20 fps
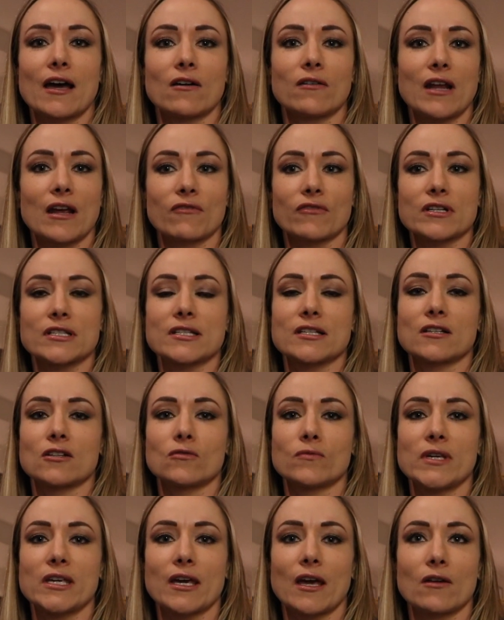out every
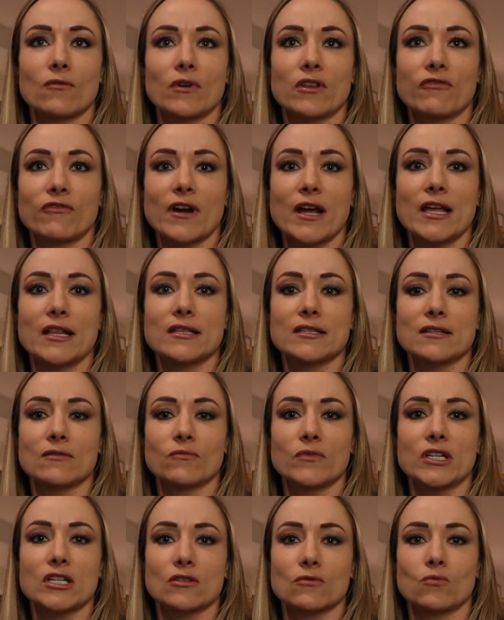single weekend with friends,
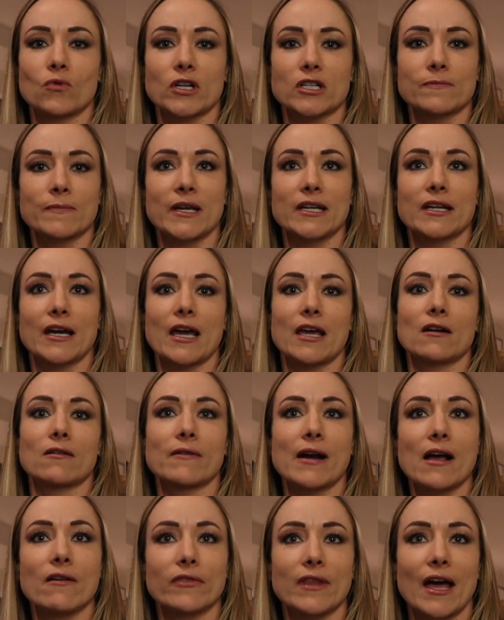and we just worked my diet
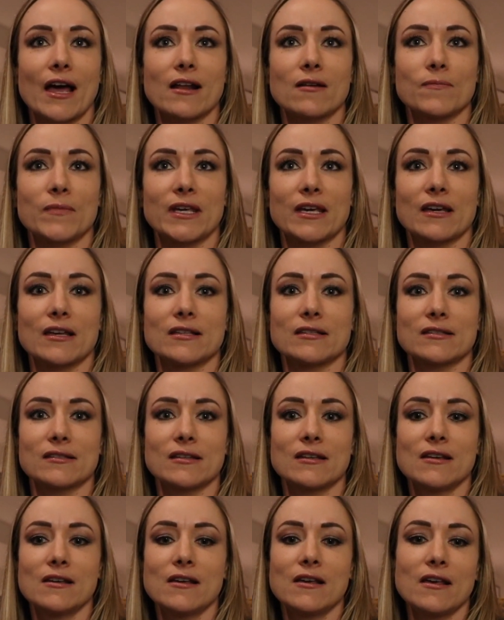around that
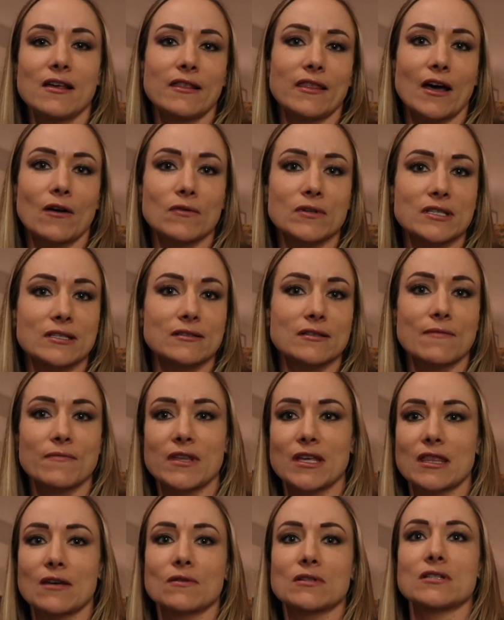because that was
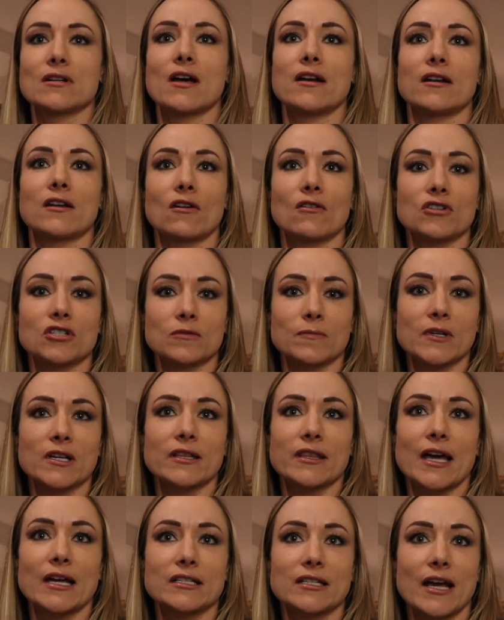something that was
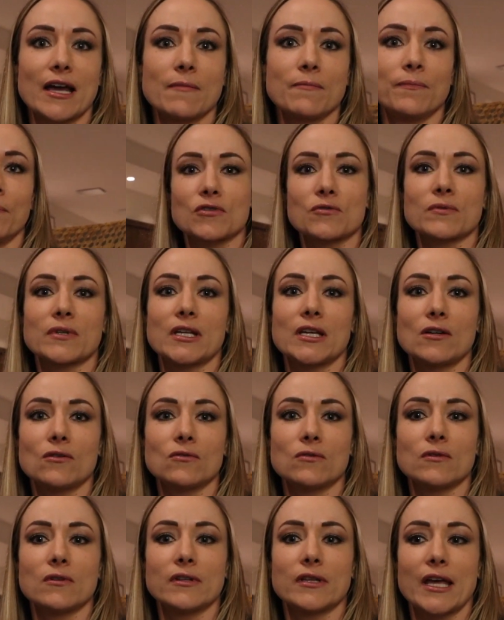non-negotiable at that time. It was really
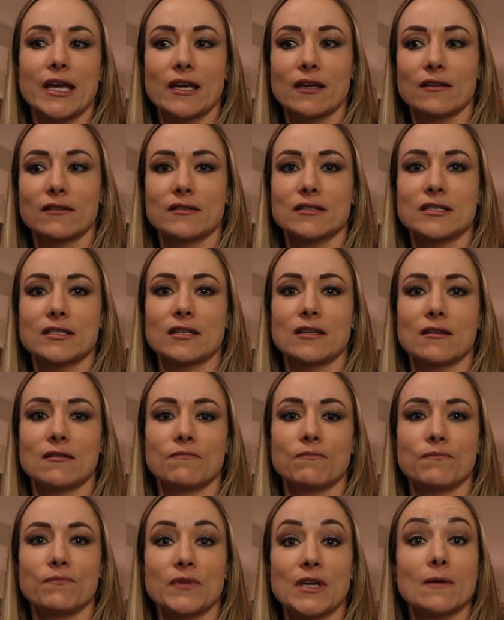cool like
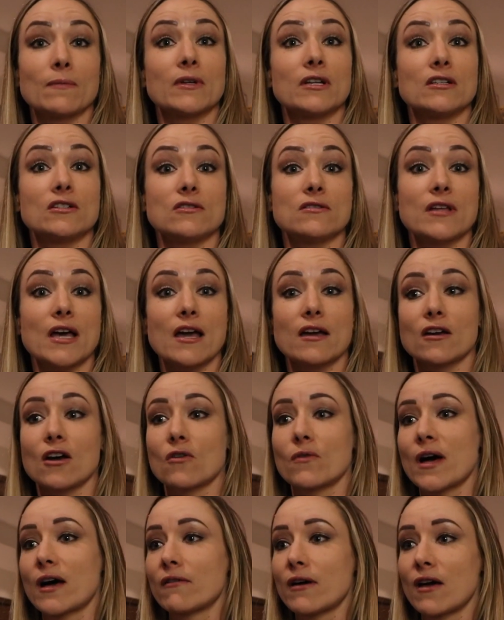to be able to do that,
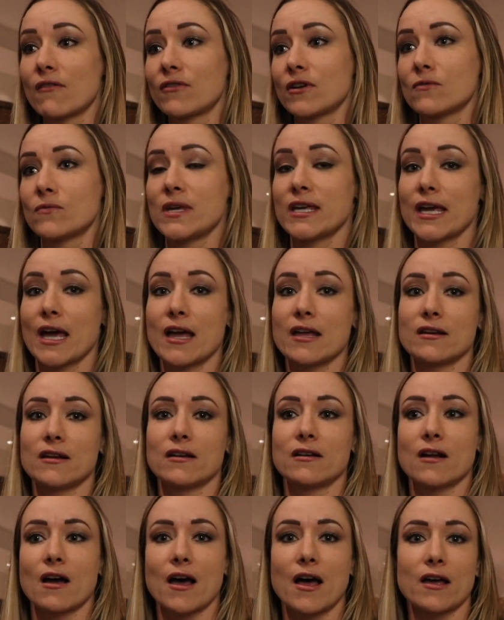go out every weekend
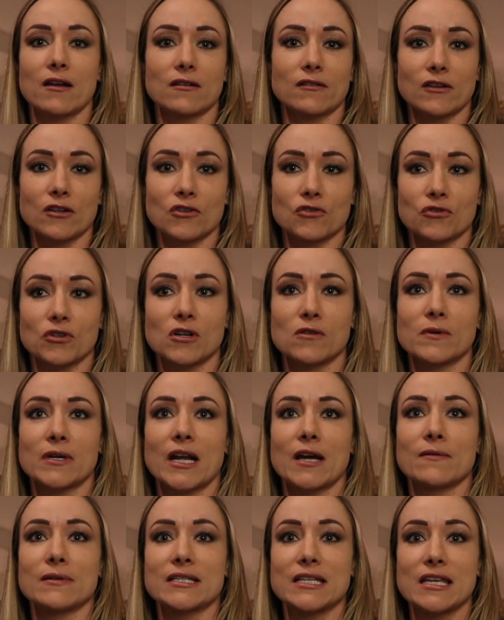and not control
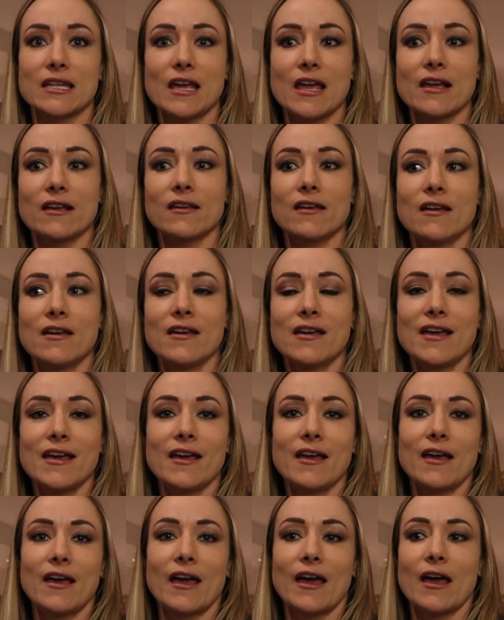what I was eating
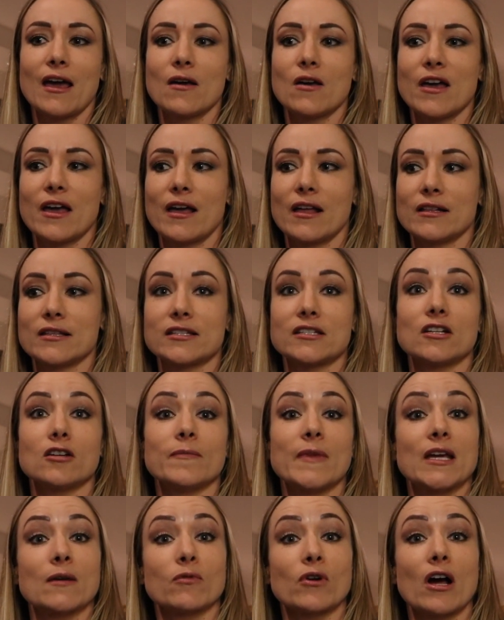and
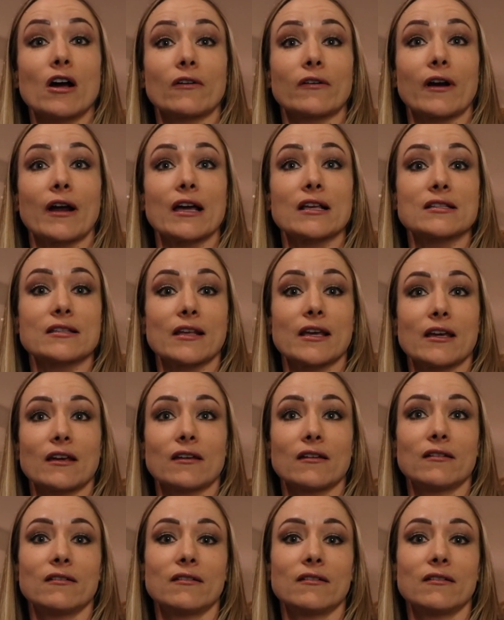still make progress. Like,